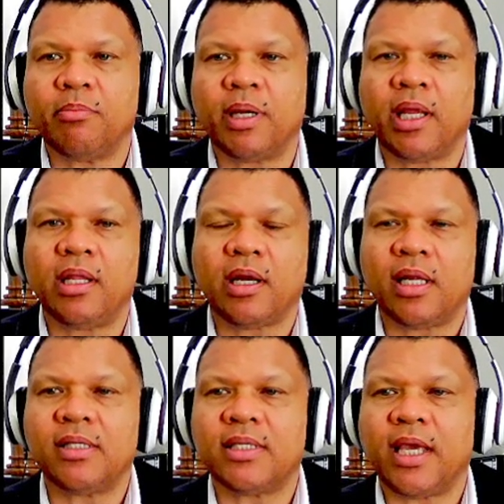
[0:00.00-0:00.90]
then
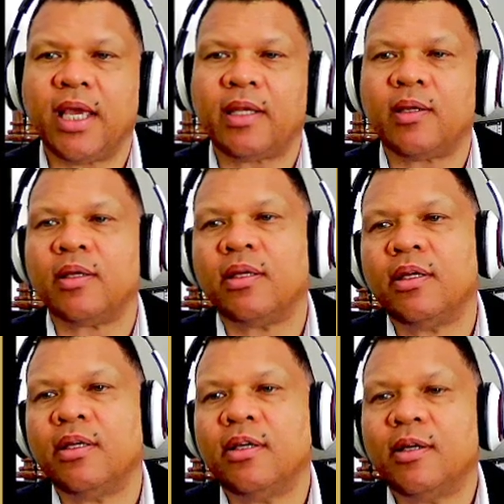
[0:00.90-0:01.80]
runs ahead
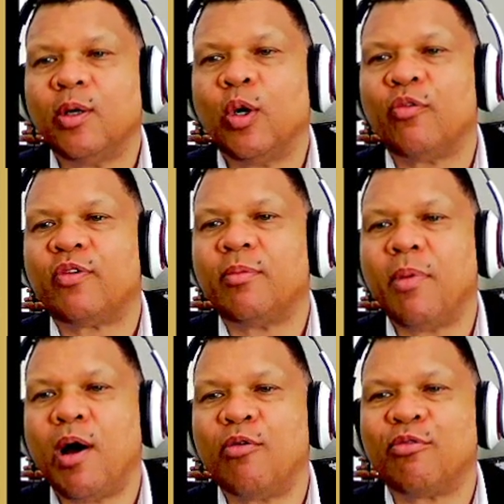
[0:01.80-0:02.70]
of the
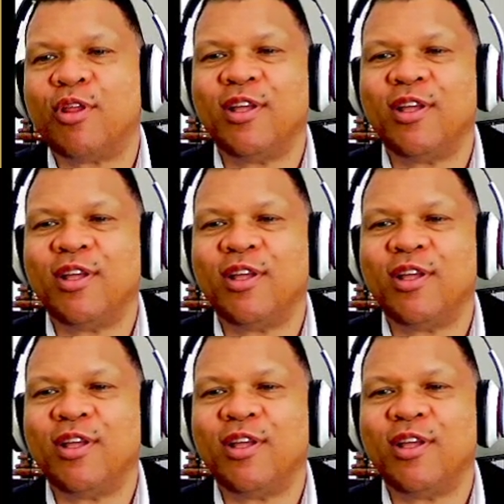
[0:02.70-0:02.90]
mouth.